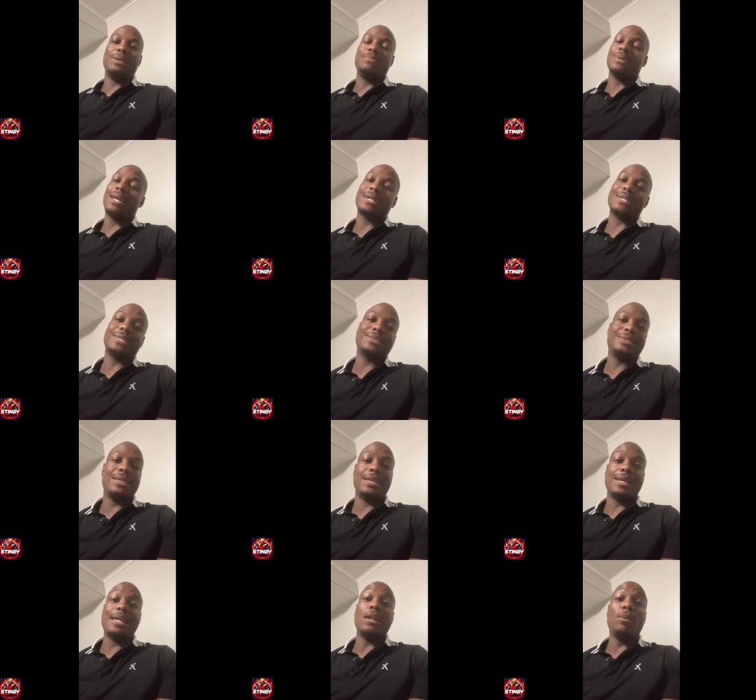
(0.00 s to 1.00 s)
But like I
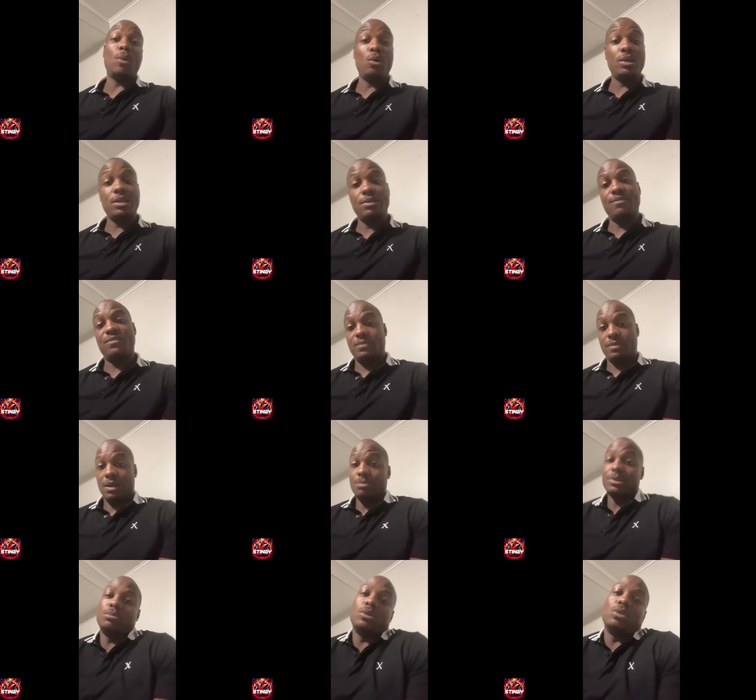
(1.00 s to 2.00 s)
said, and I'm on here,
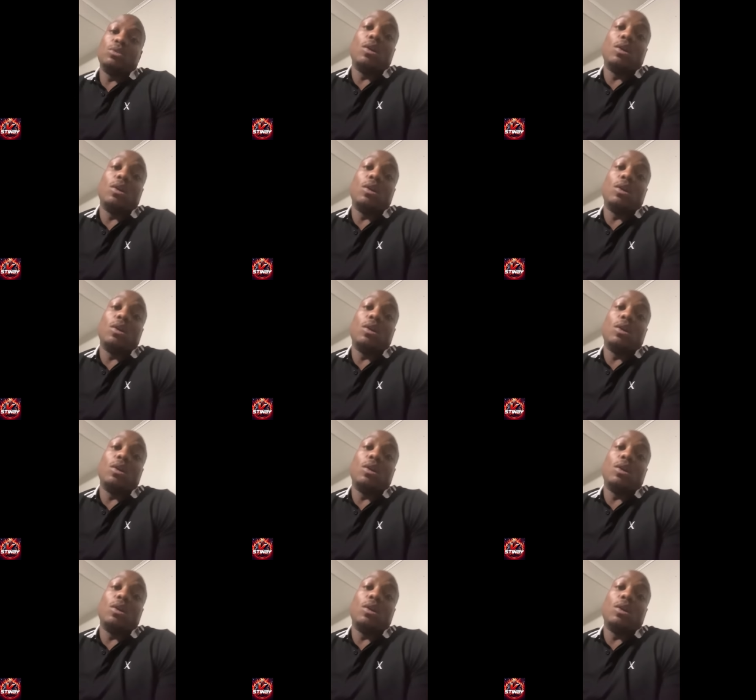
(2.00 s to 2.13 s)
I'm, I'm, on,